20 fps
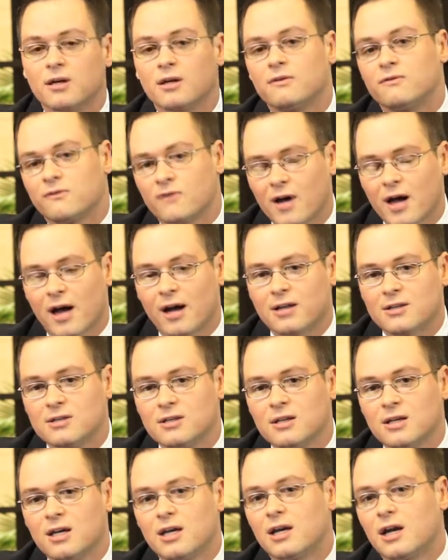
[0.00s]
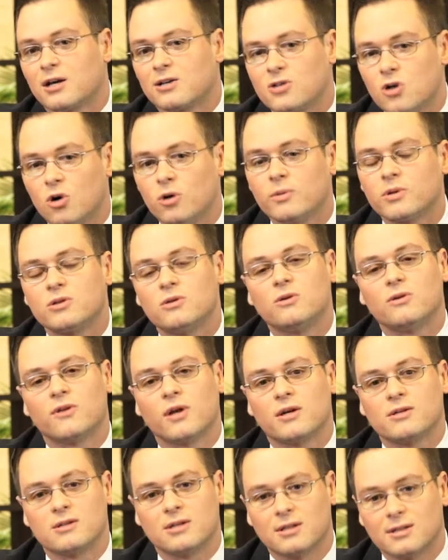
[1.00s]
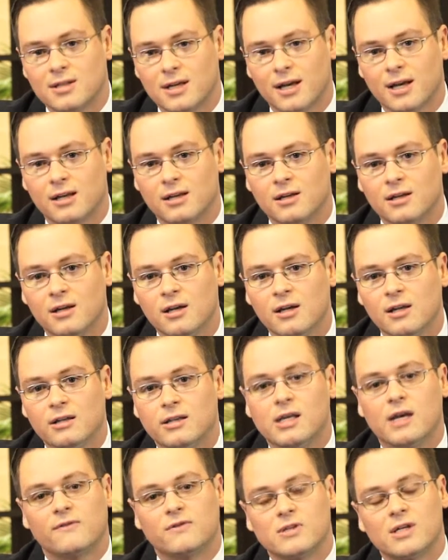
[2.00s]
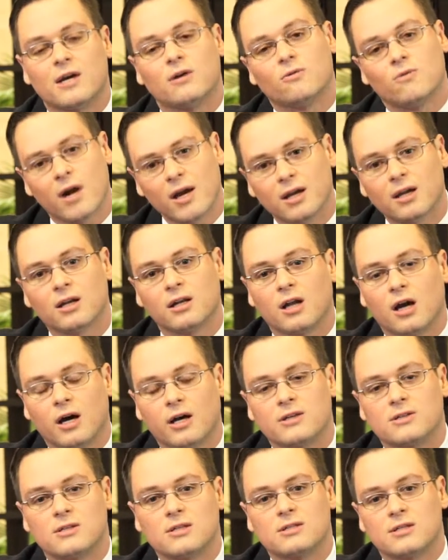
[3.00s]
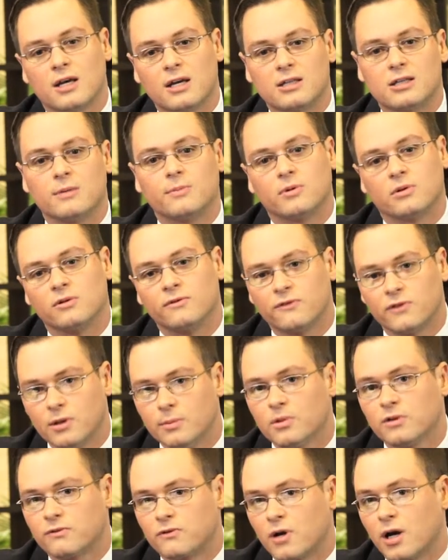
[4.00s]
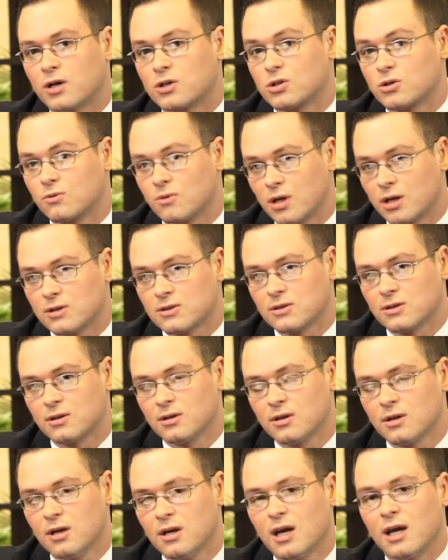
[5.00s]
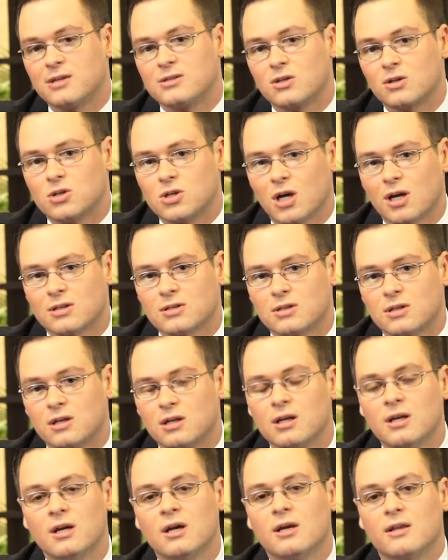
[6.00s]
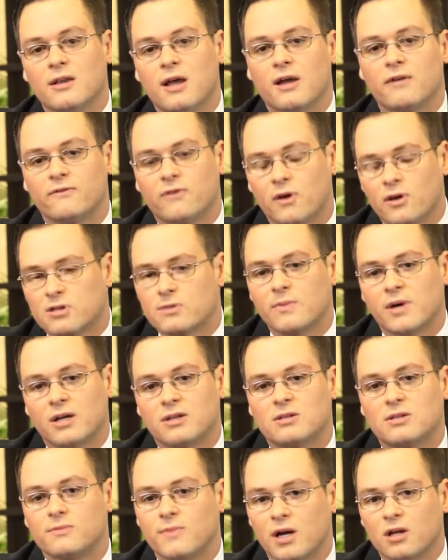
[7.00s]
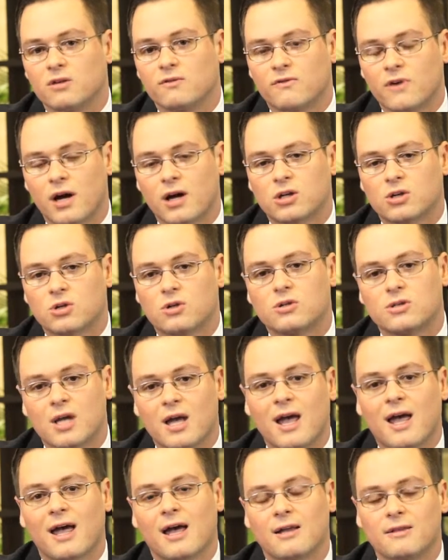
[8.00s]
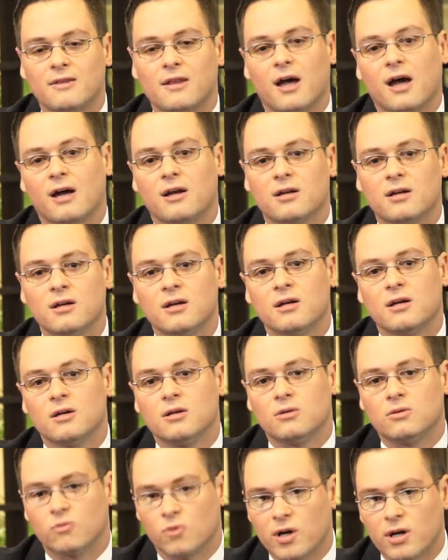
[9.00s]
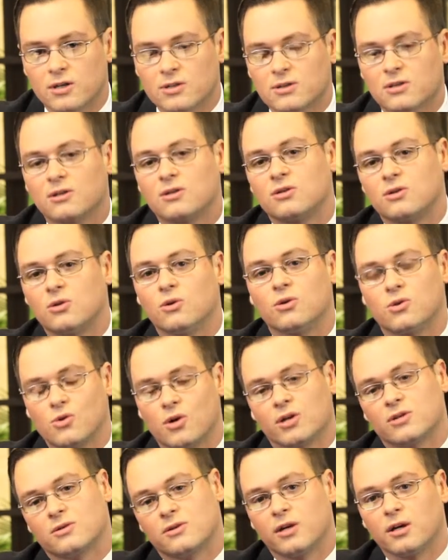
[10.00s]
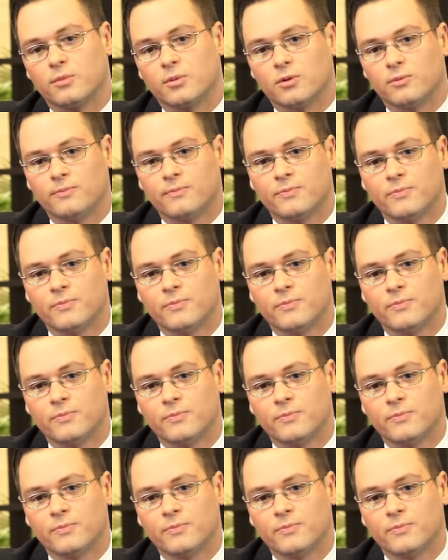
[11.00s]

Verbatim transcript: In fact, in October 2010, the FDA recognized this atypical femur fracture risk and suggested that Fosamax's manufacturers add that risk to the drug's label.